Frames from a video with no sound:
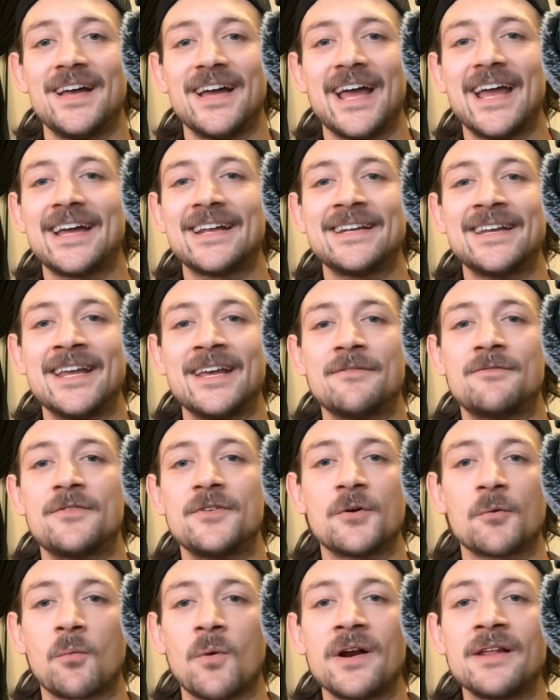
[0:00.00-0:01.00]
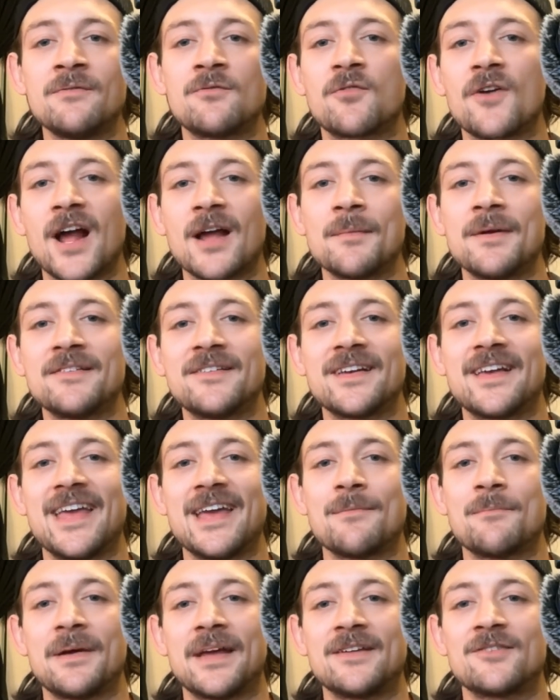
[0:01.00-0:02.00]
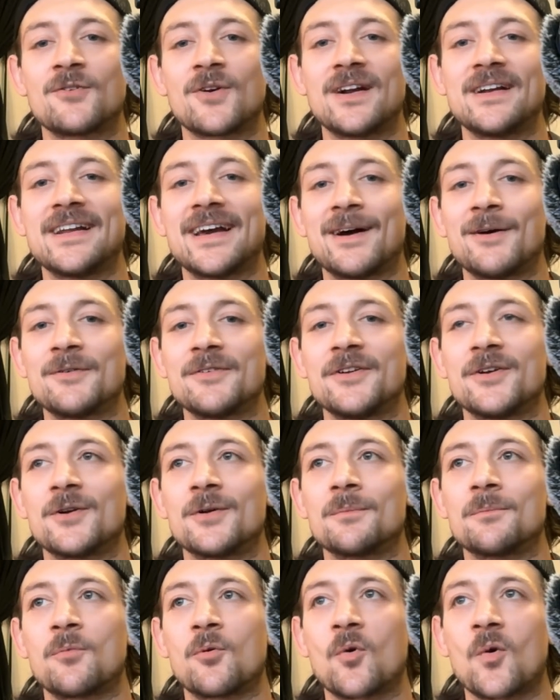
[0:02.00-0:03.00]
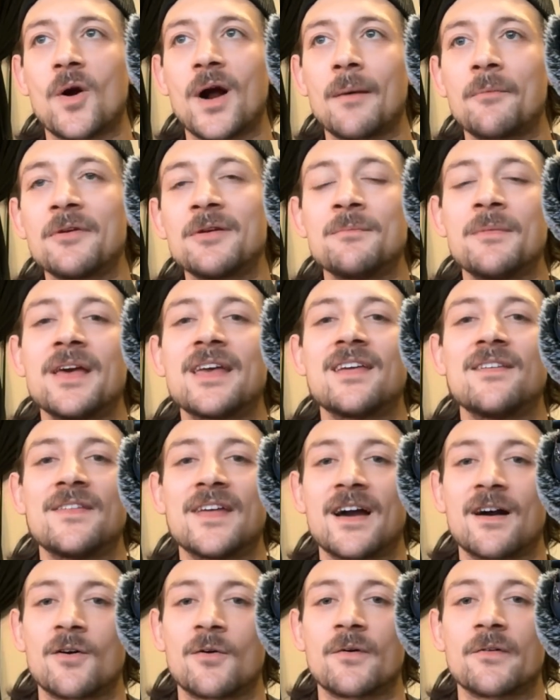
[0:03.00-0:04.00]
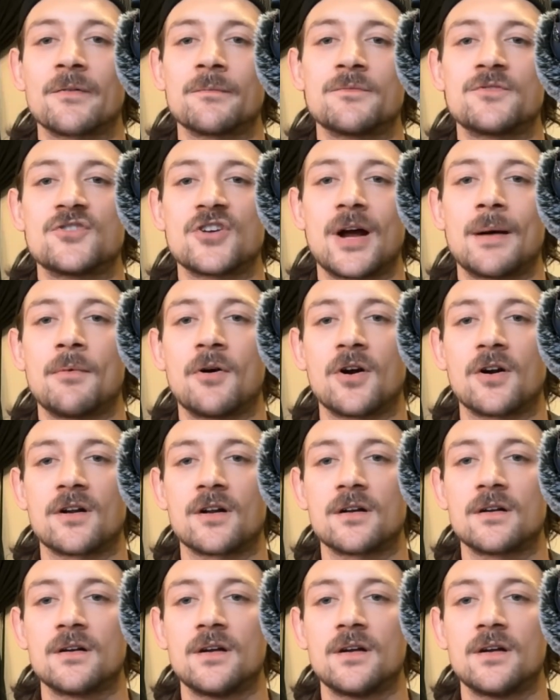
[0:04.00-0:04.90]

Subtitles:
And if you're running fragmented campaigns right now, you're probably making the algorithm's job harder.